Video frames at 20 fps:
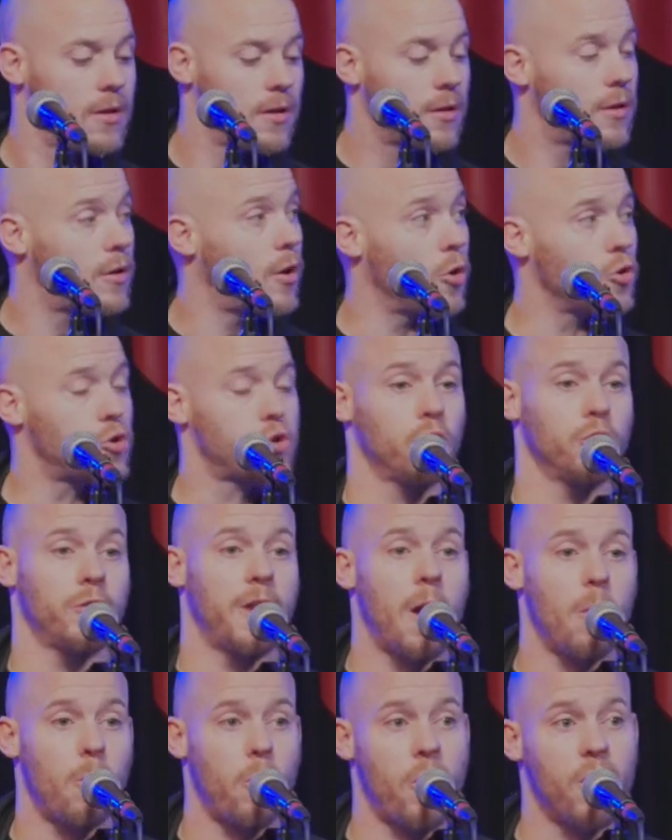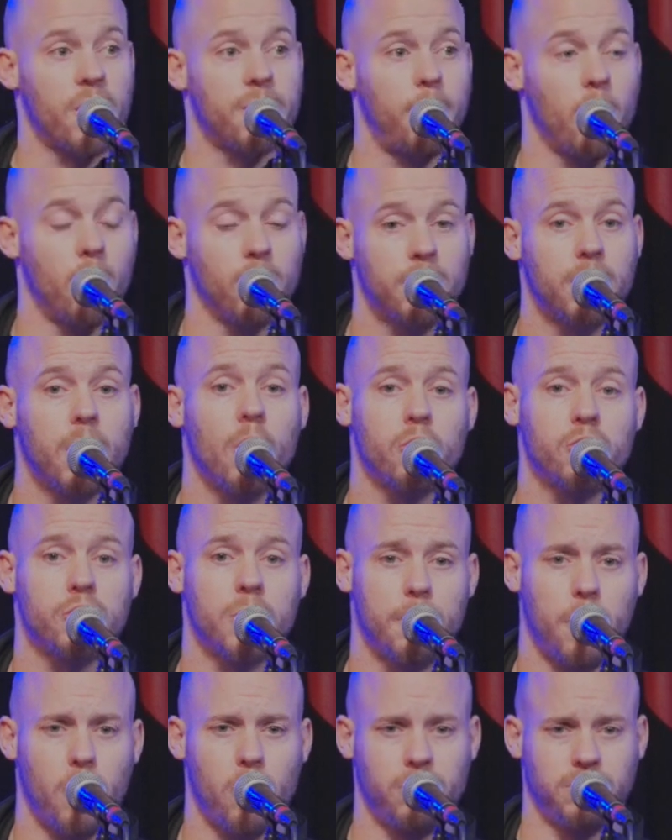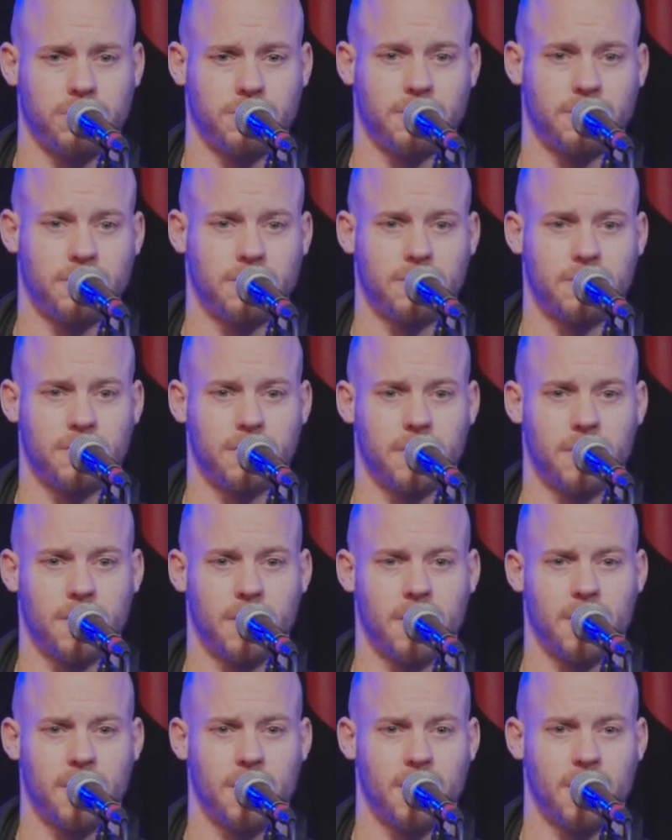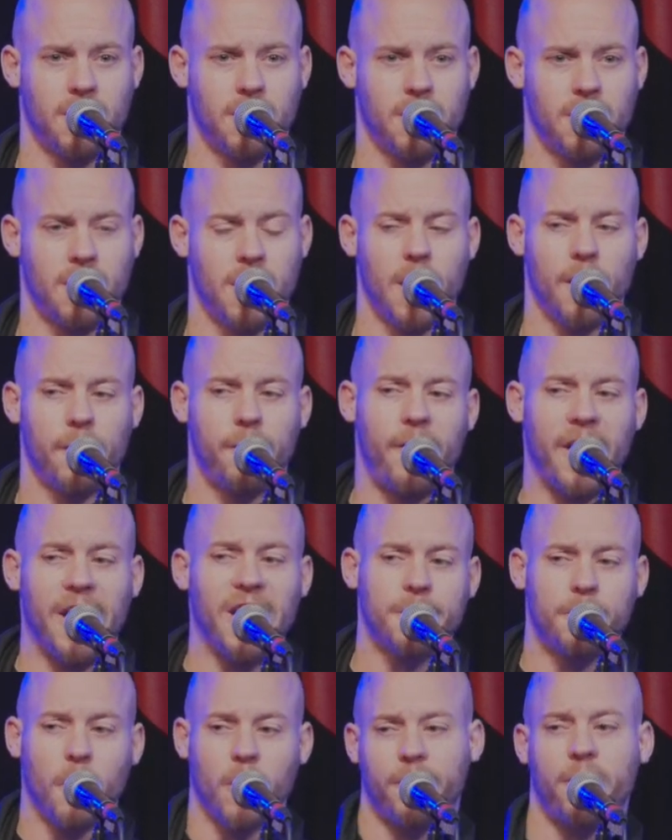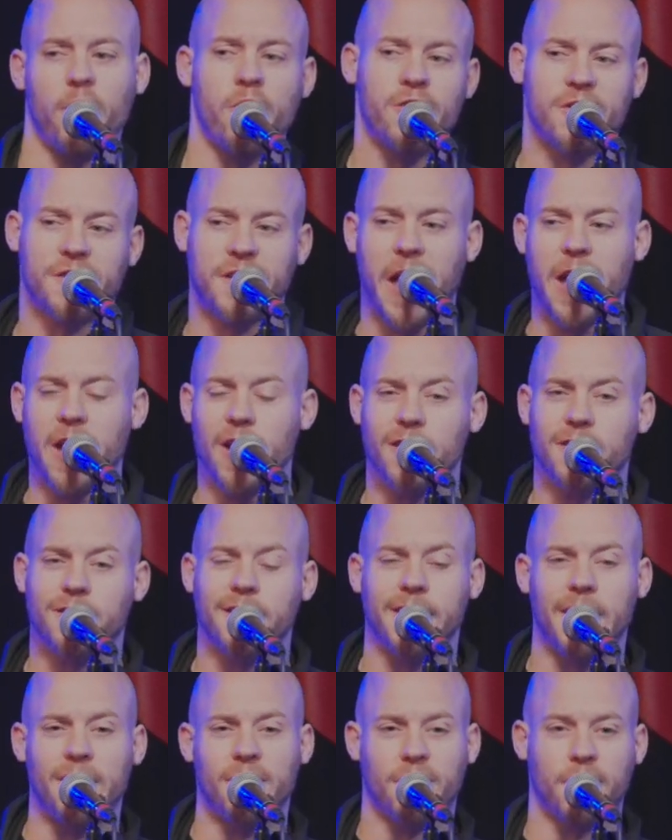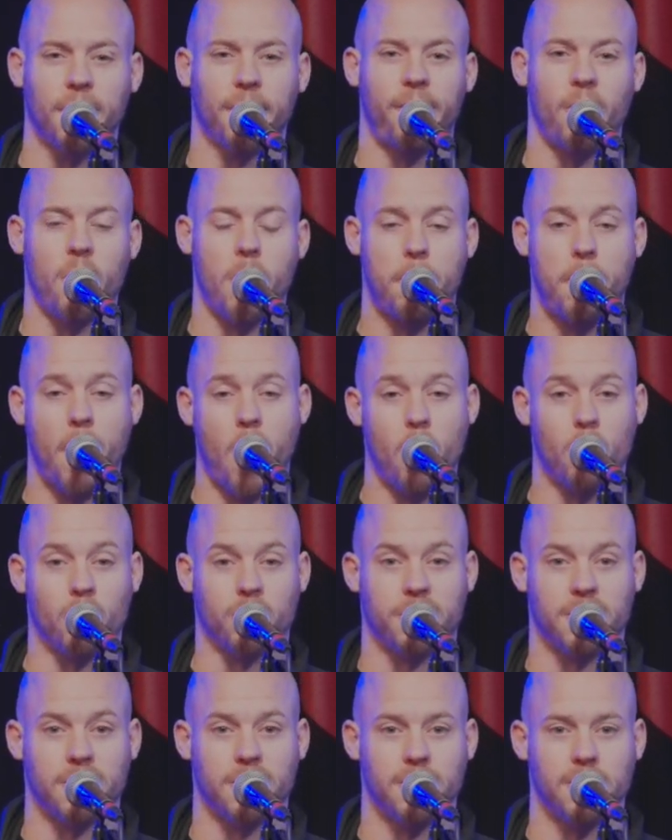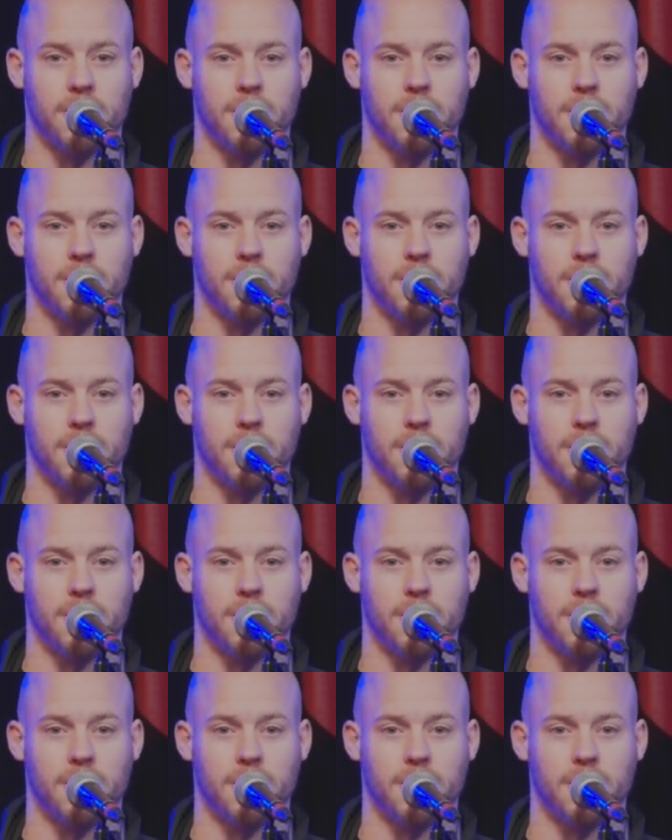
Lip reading: Social networks for unsociable. Facebook for a status and Insta for a pose.